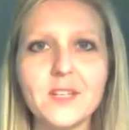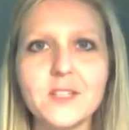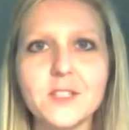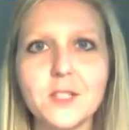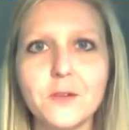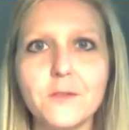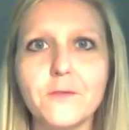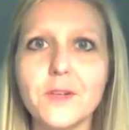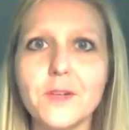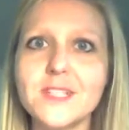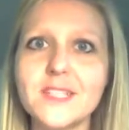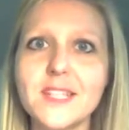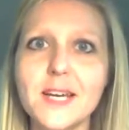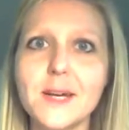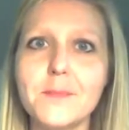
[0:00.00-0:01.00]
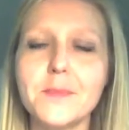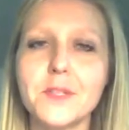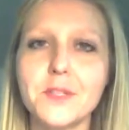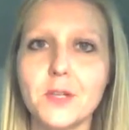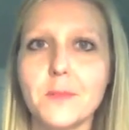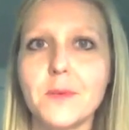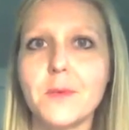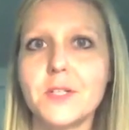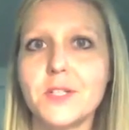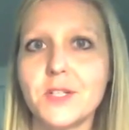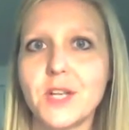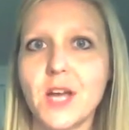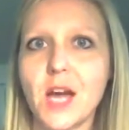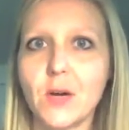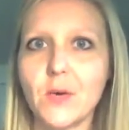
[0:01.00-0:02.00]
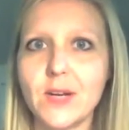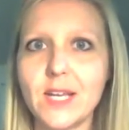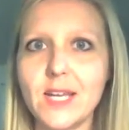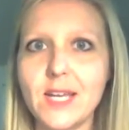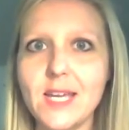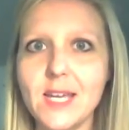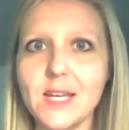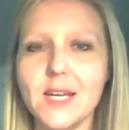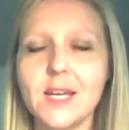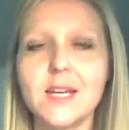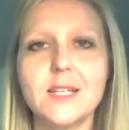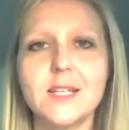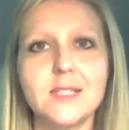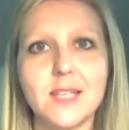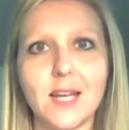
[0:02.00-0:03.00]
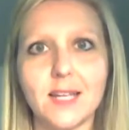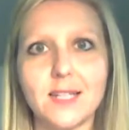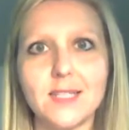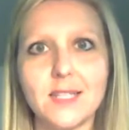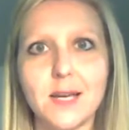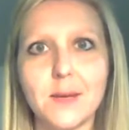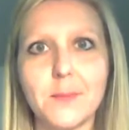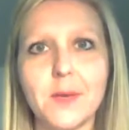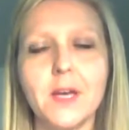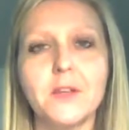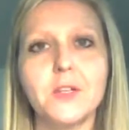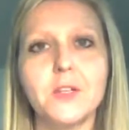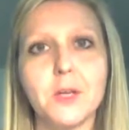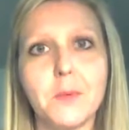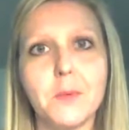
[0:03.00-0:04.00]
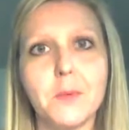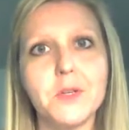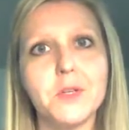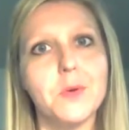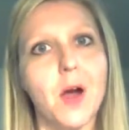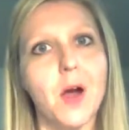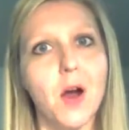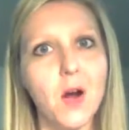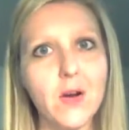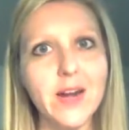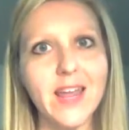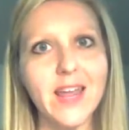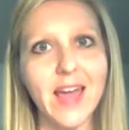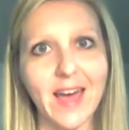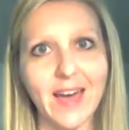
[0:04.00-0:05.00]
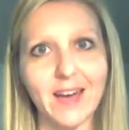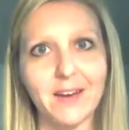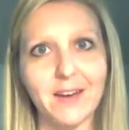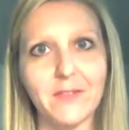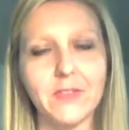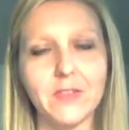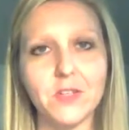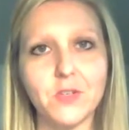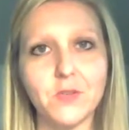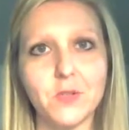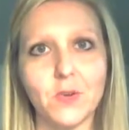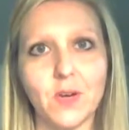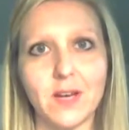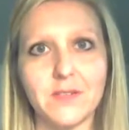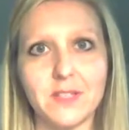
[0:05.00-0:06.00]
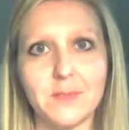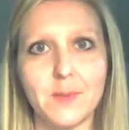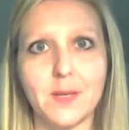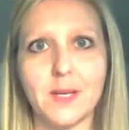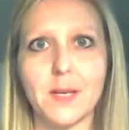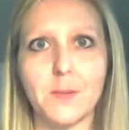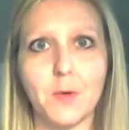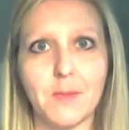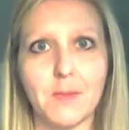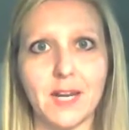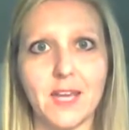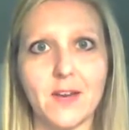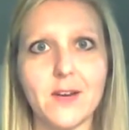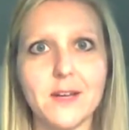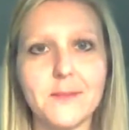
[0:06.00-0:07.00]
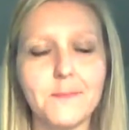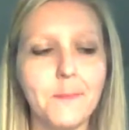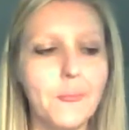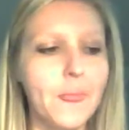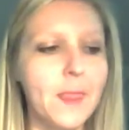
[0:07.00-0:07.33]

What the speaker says: So first step, determine what you're not going to eat. Second step, determine what you already have that you don't have to spend any more money on.